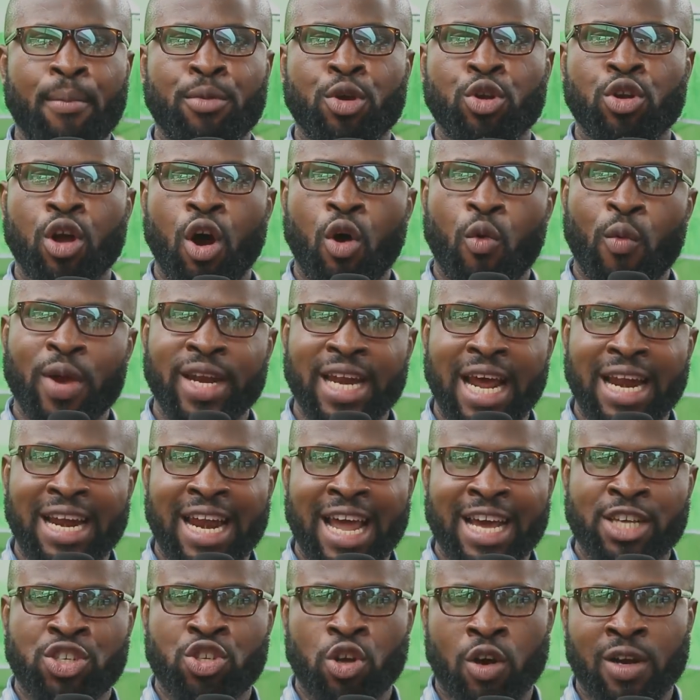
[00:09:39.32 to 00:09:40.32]
you know win
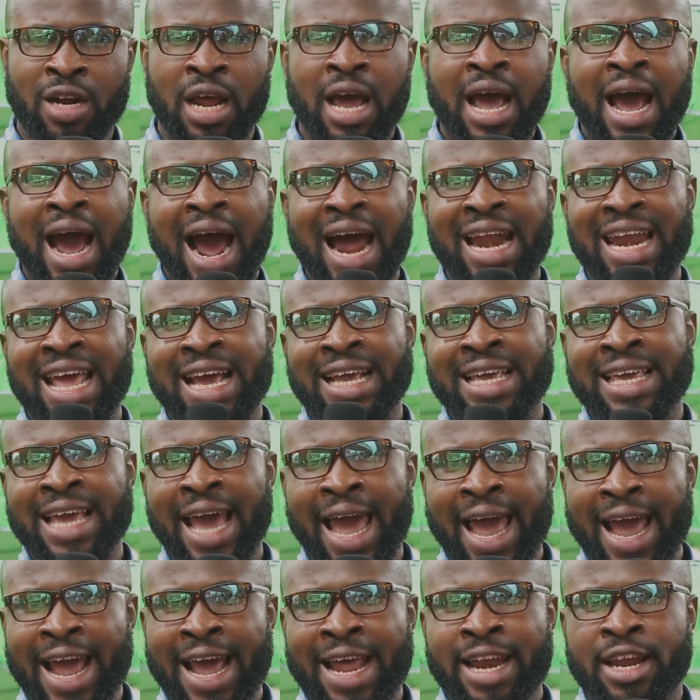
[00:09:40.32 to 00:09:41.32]
election. And
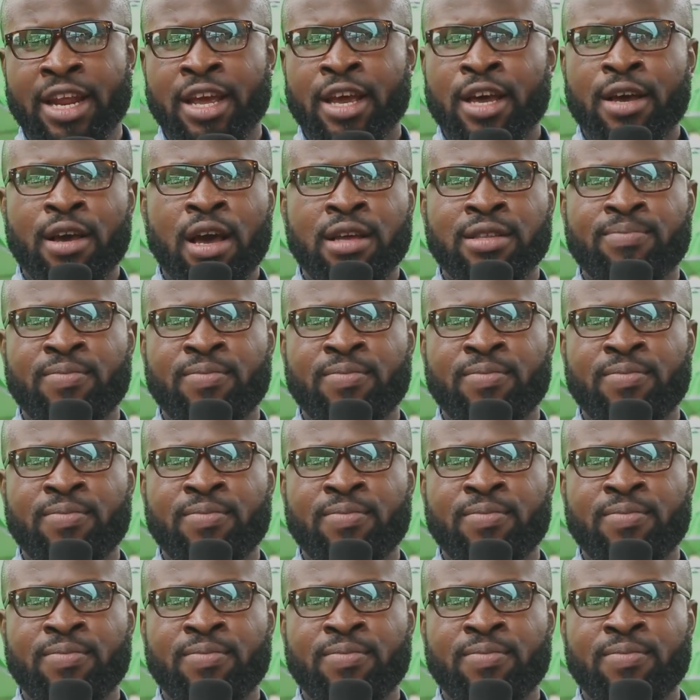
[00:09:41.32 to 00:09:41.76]
again,